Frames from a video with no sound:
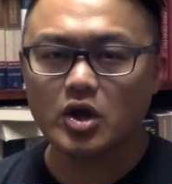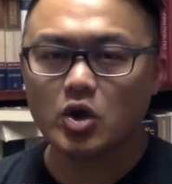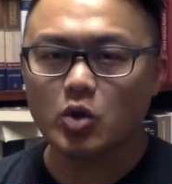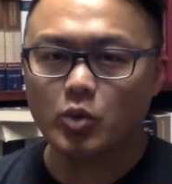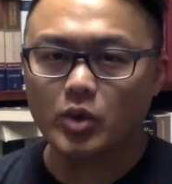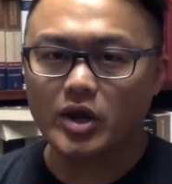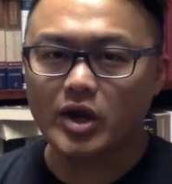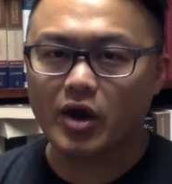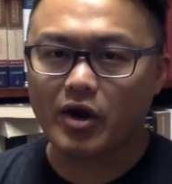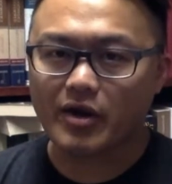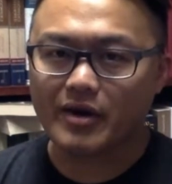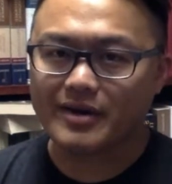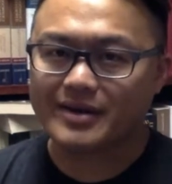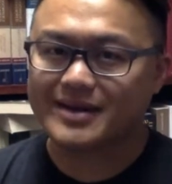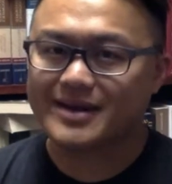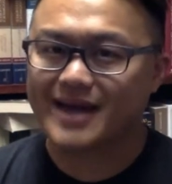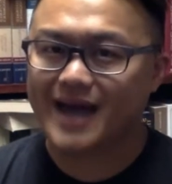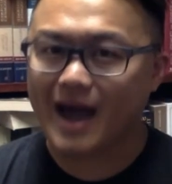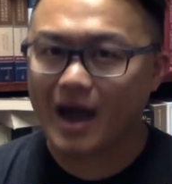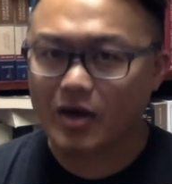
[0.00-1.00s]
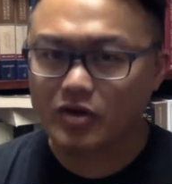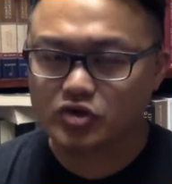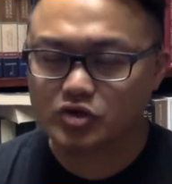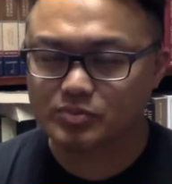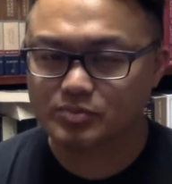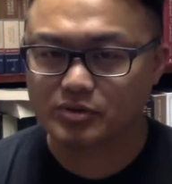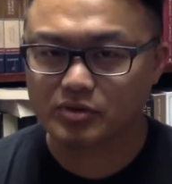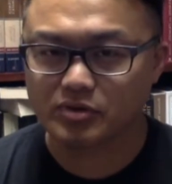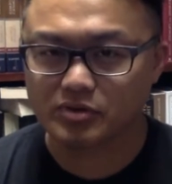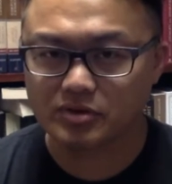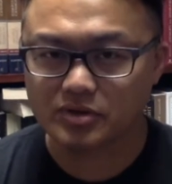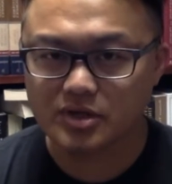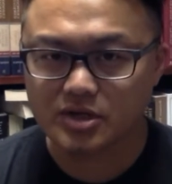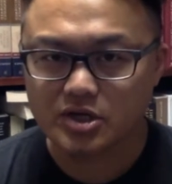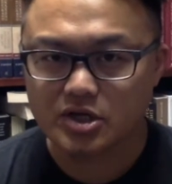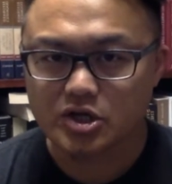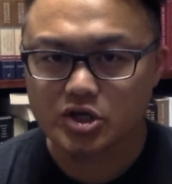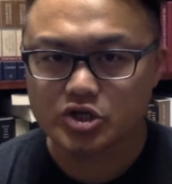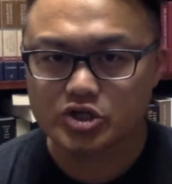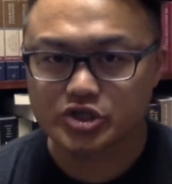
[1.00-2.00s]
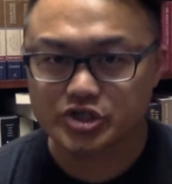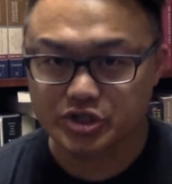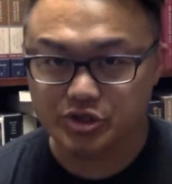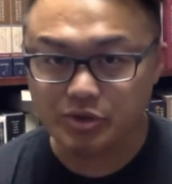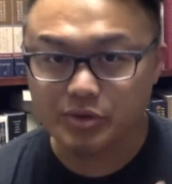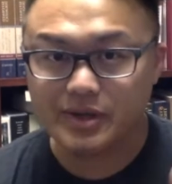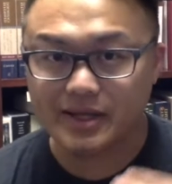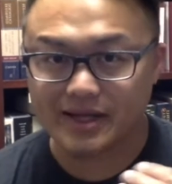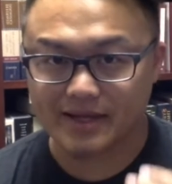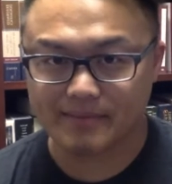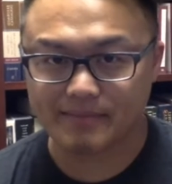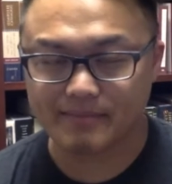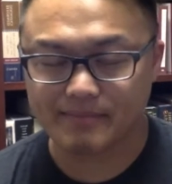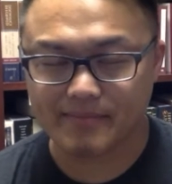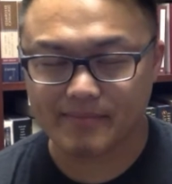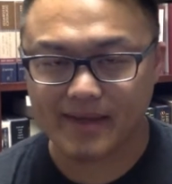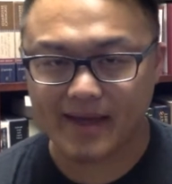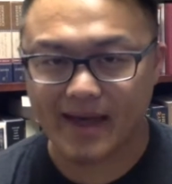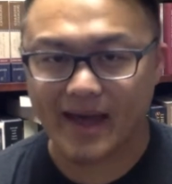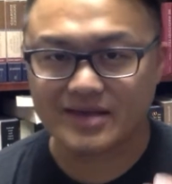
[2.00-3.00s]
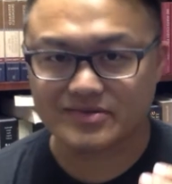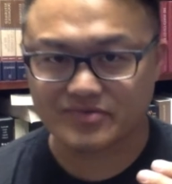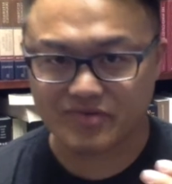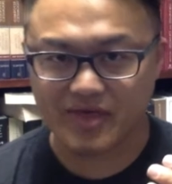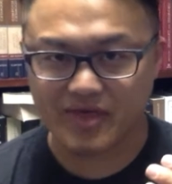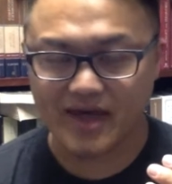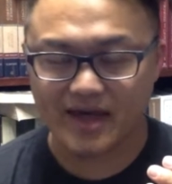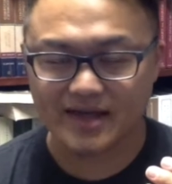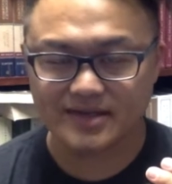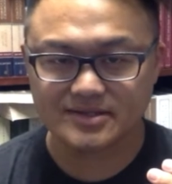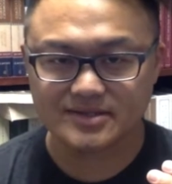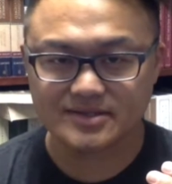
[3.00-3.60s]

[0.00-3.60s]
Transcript: we are accountable to Him as that.